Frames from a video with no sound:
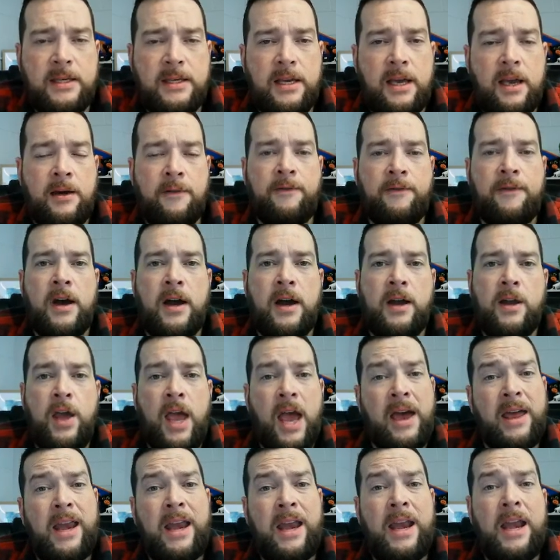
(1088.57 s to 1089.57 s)
If you
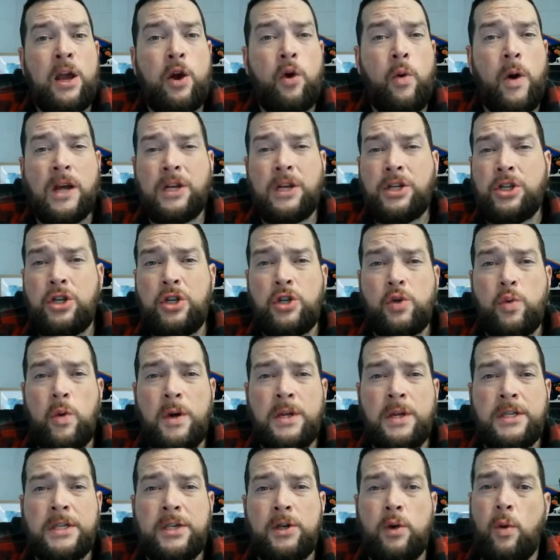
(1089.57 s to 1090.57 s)
had any questions
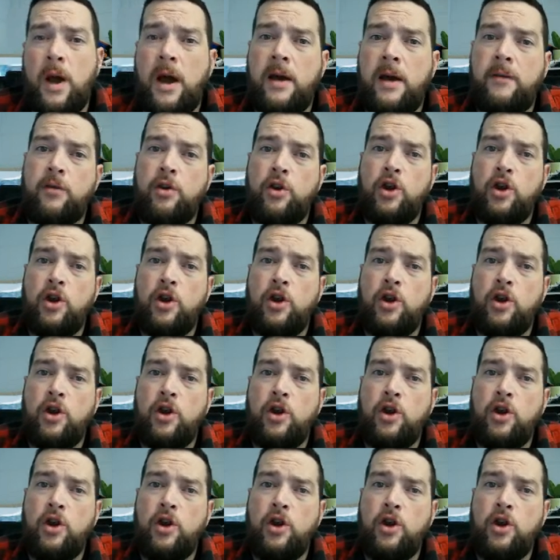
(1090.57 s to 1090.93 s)
whatsoever,